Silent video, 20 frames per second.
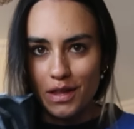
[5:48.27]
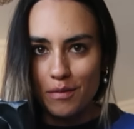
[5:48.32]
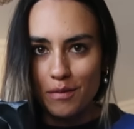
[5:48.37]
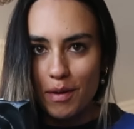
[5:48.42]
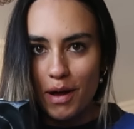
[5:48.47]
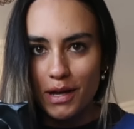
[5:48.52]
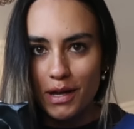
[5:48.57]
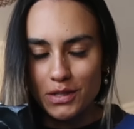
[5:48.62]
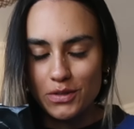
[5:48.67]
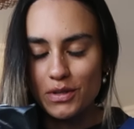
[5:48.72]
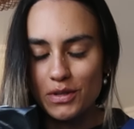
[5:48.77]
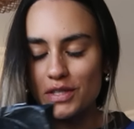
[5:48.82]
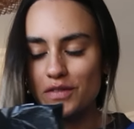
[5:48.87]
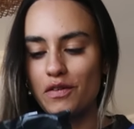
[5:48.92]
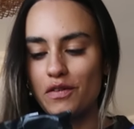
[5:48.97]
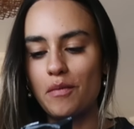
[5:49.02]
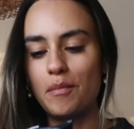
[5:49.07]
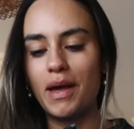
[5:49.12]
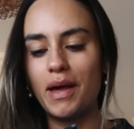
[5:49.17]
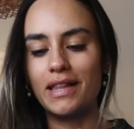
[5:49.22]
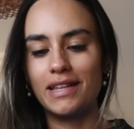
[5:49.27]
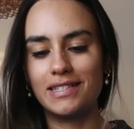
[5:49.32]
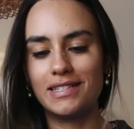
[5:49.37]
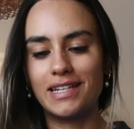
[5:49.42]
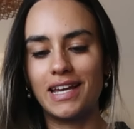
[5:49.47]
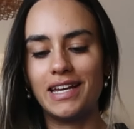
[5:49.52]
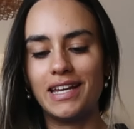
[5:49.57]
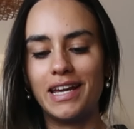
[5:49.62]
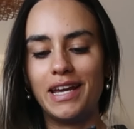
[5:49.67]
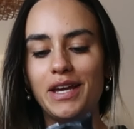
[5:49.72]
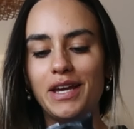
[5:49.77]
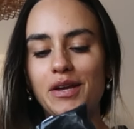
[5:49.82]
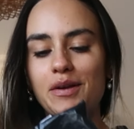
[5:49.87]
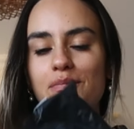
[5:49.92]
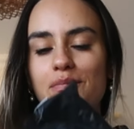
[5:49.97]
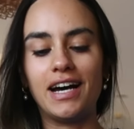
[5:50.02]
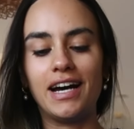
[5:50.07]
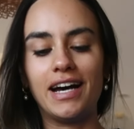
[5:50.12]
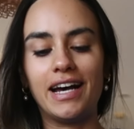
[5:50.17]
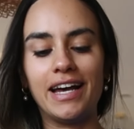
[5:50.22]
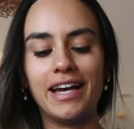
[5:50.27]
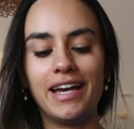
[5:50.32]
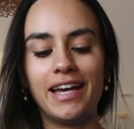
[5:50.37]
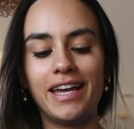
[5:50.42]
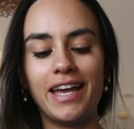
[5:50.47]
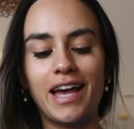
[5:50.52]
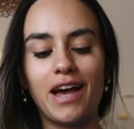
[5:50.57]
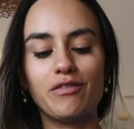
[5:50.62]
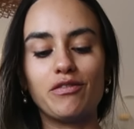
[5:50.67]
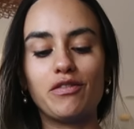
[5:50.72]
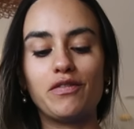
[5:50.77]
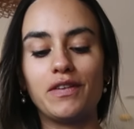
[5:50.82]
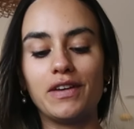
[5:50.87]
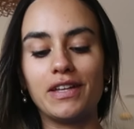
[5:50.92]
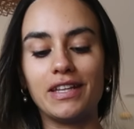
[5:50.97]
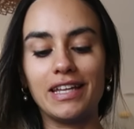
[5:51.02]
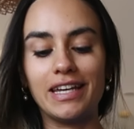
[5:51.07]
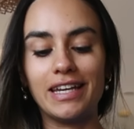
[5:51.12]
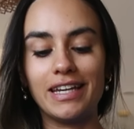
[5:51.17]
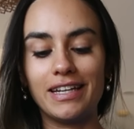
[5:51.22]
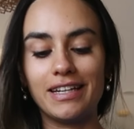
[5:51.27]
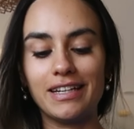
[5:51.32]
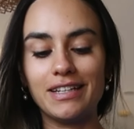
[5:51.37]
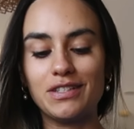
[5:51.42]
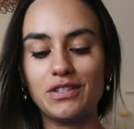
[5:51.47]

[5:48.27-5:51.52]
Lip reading: other parcel is from CODEs. I have a feeling.